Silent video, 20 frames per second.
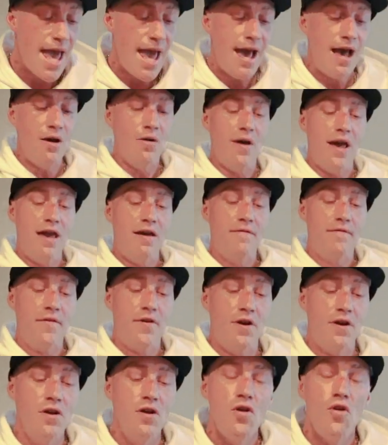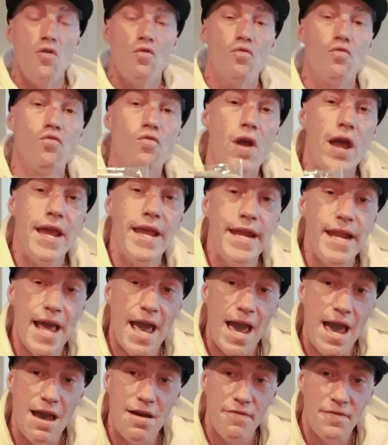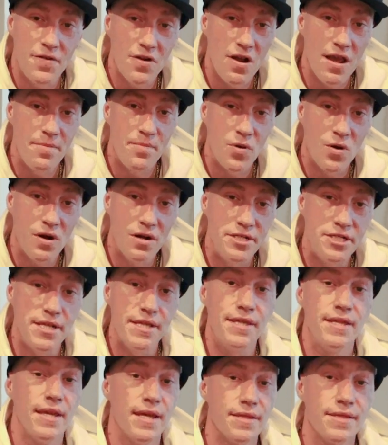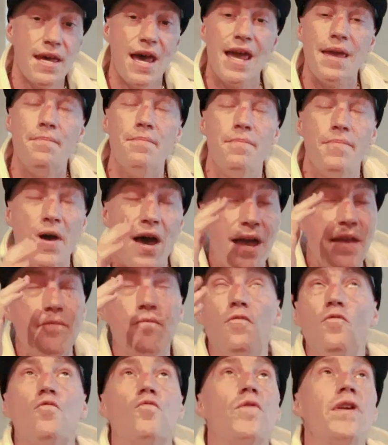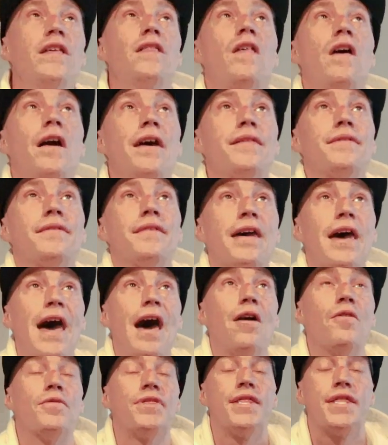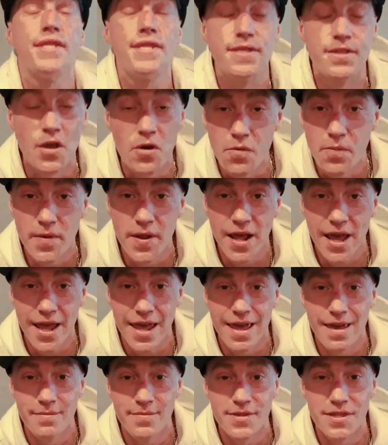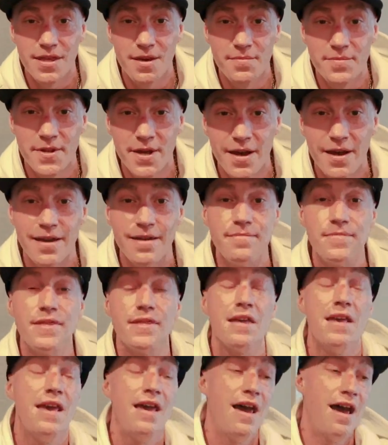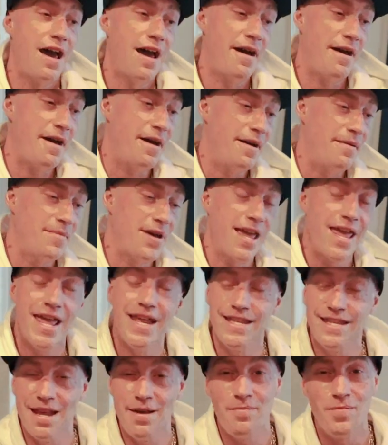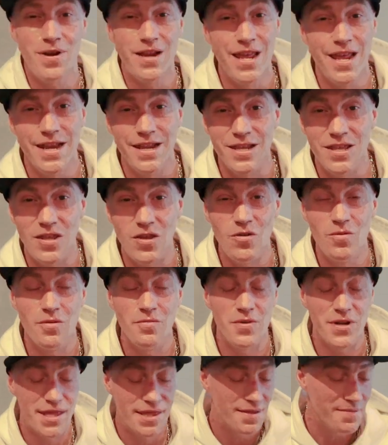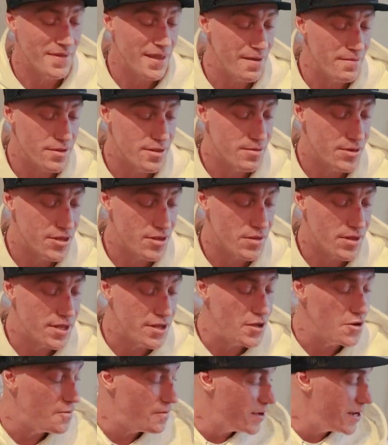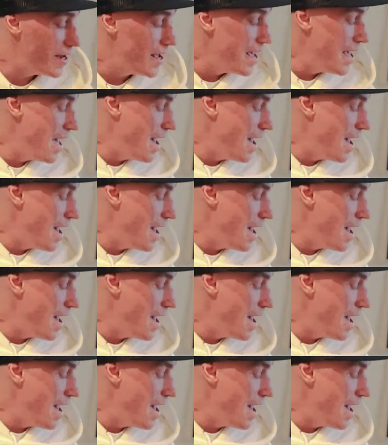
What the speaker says: However, right after I purchased this, I realized how stupid I am sometimes. I hate deprecating humor, but sometimes I'm so stupid.